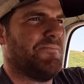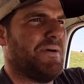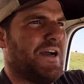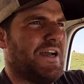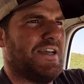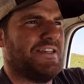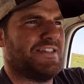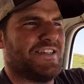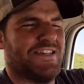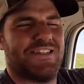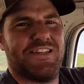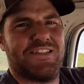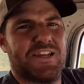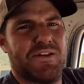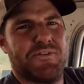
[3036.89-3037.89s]
of my
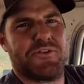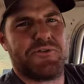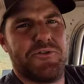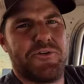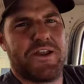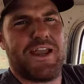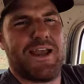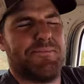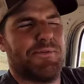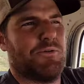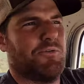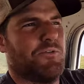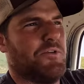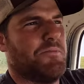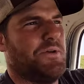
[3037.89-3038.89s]
67 crew cab
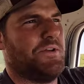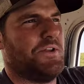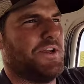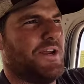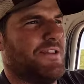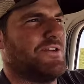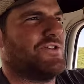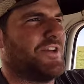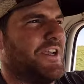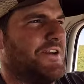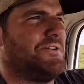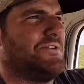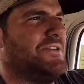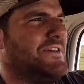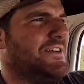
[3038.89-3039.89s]
that we're rebuilding on the
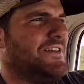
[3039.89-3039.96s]
channel.